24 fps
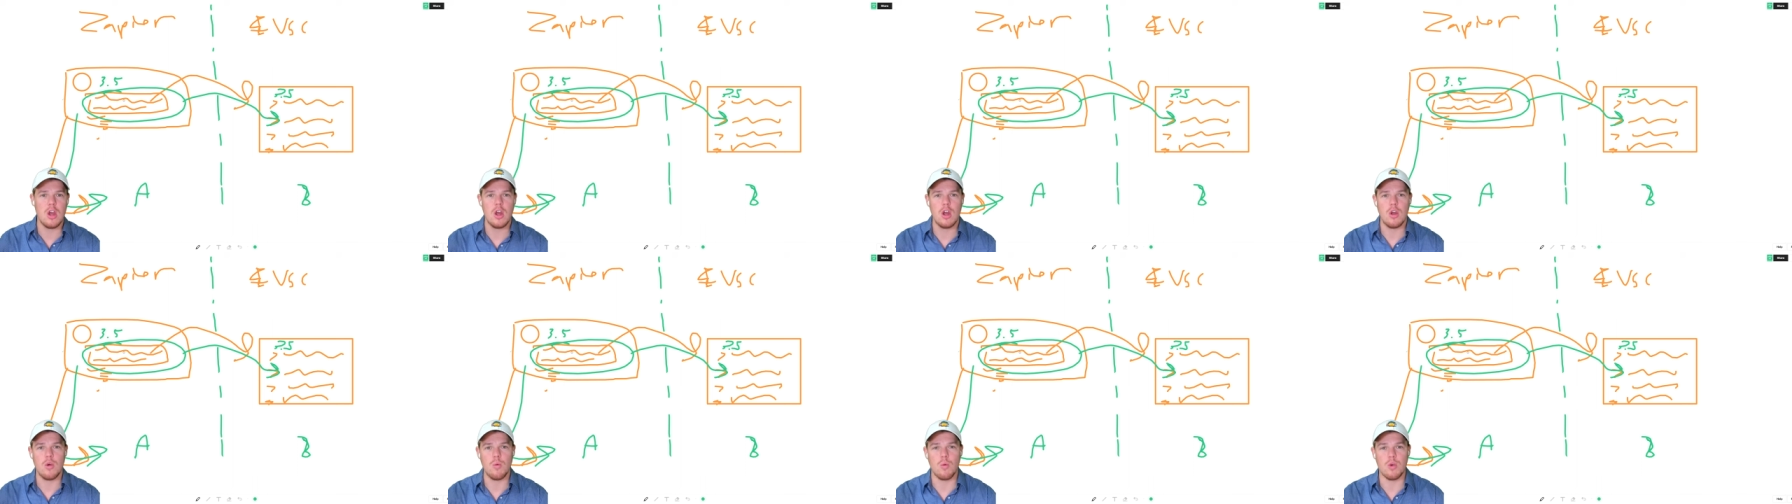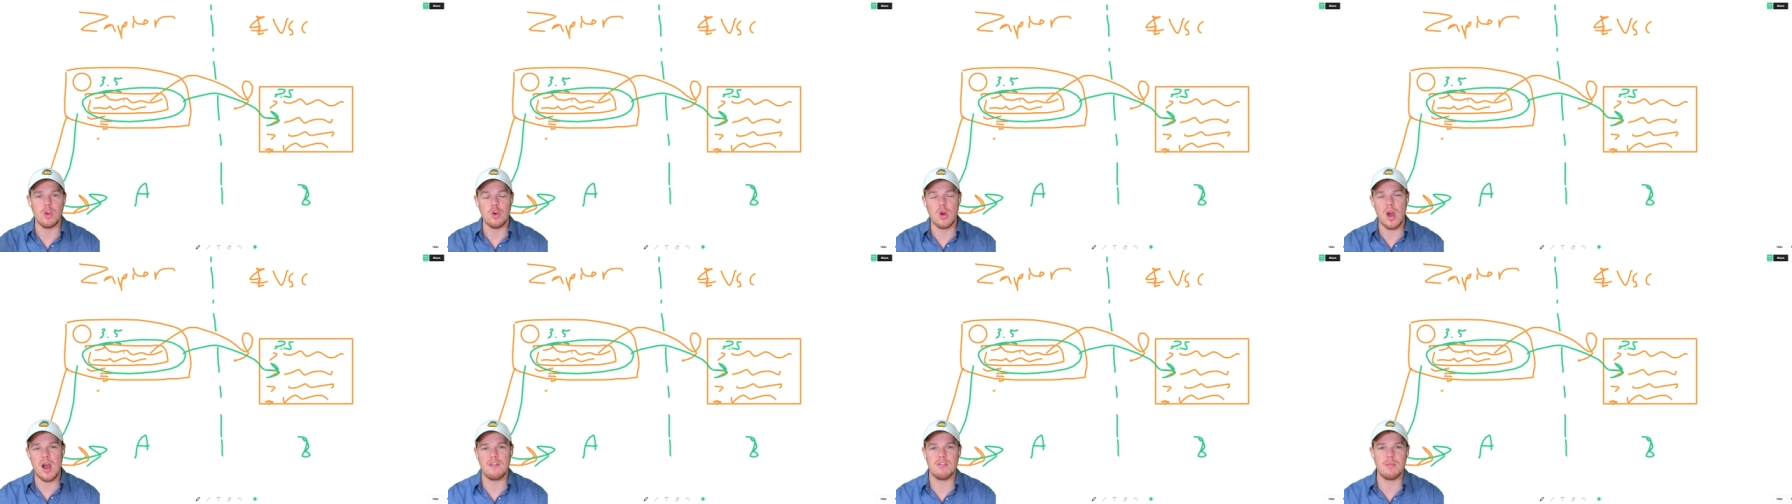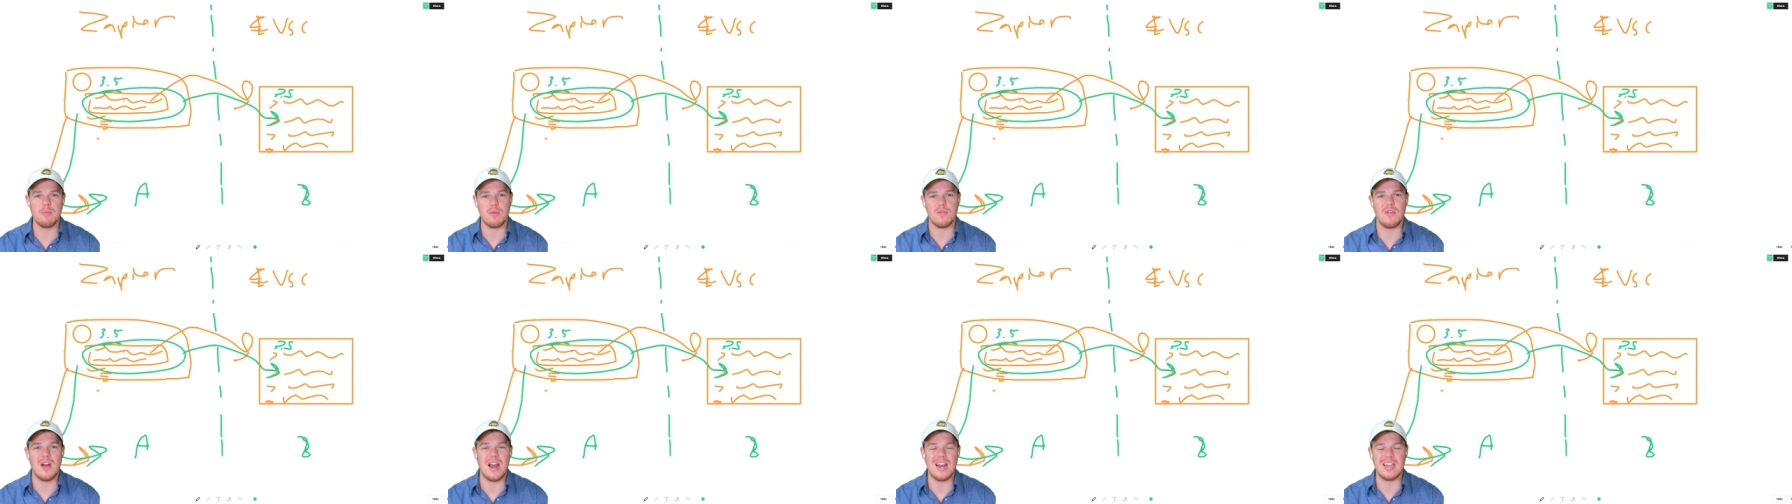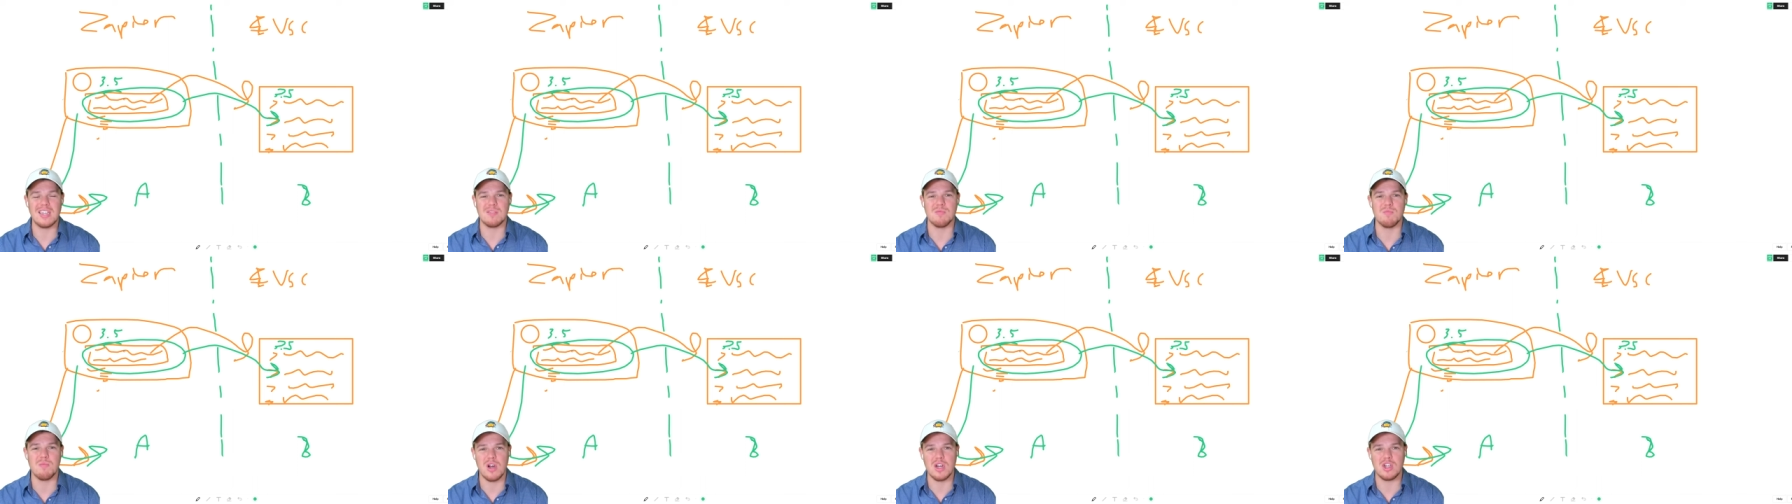where you don't have to provide
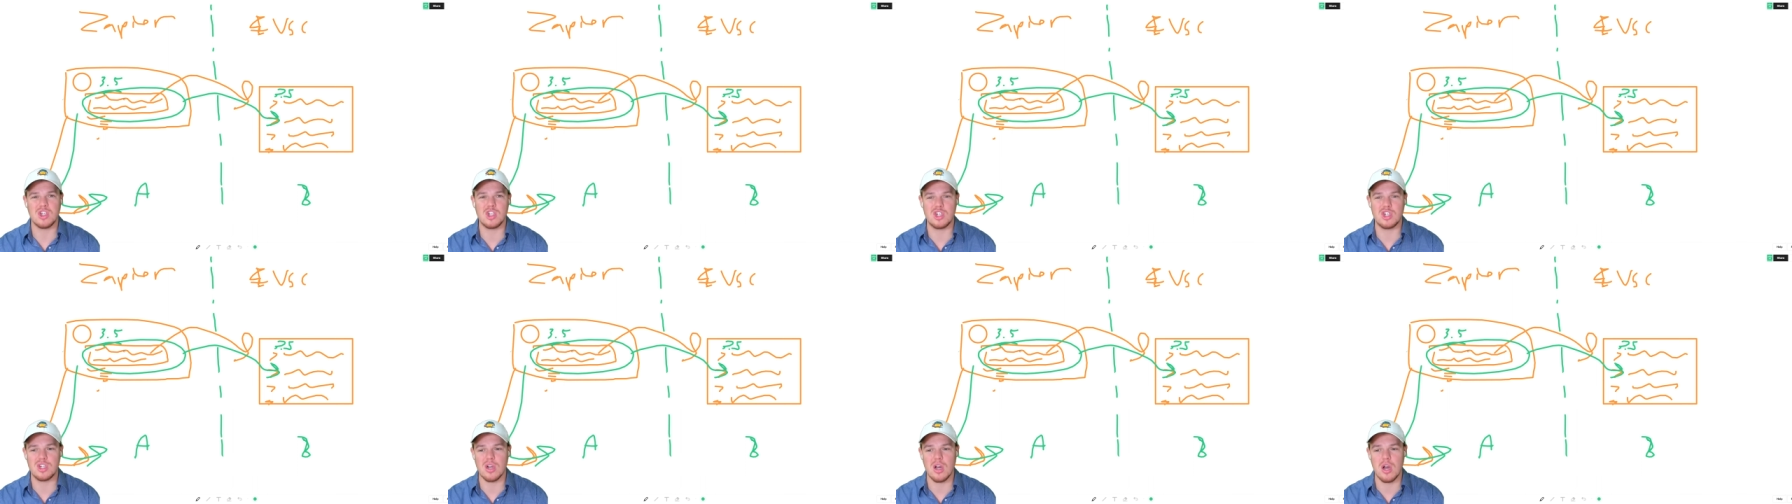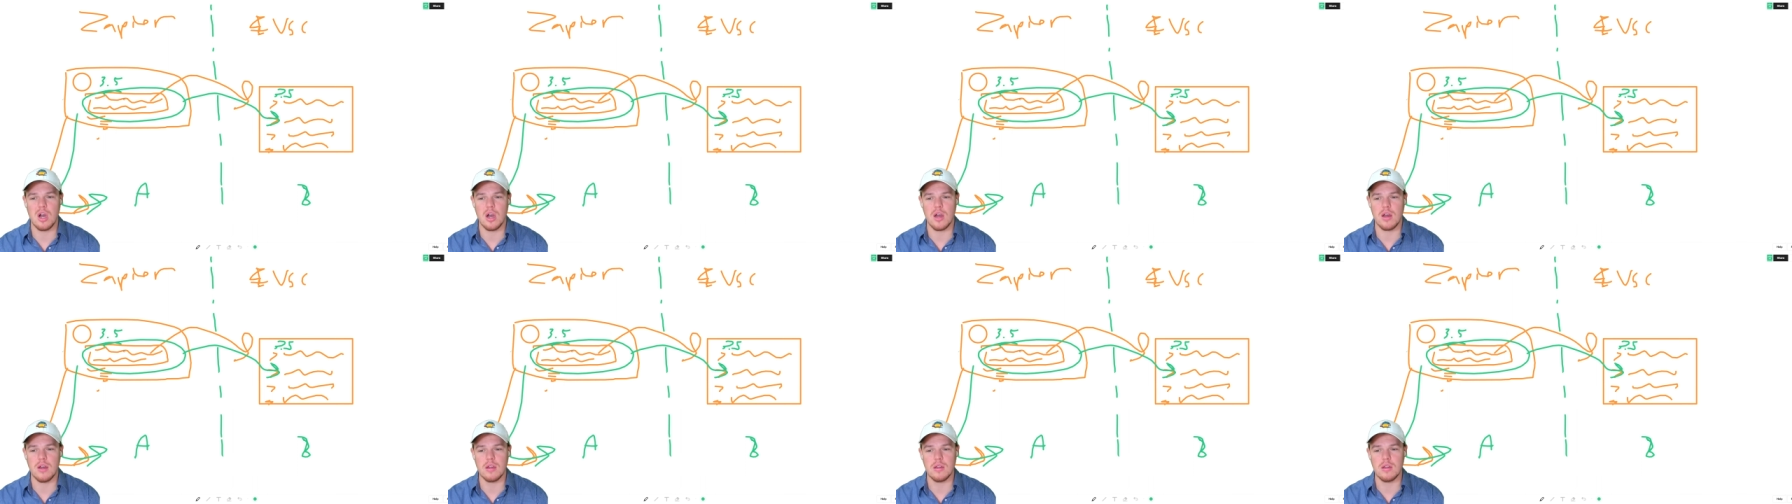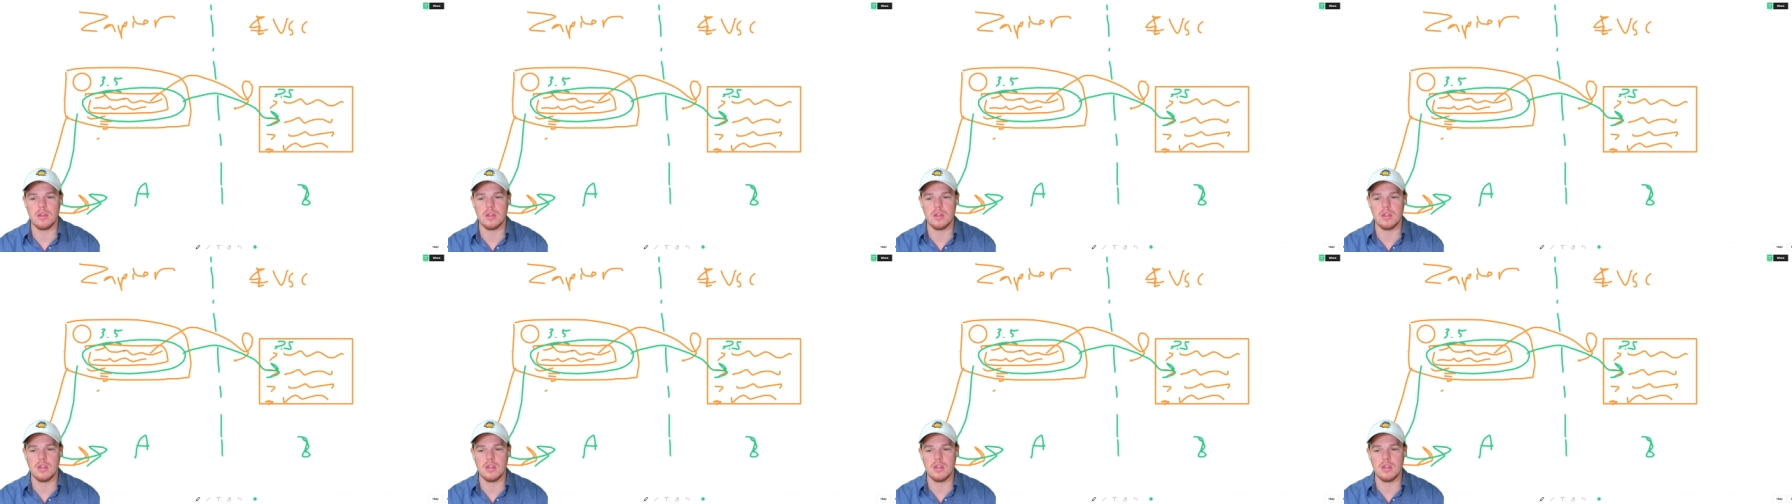as much uh,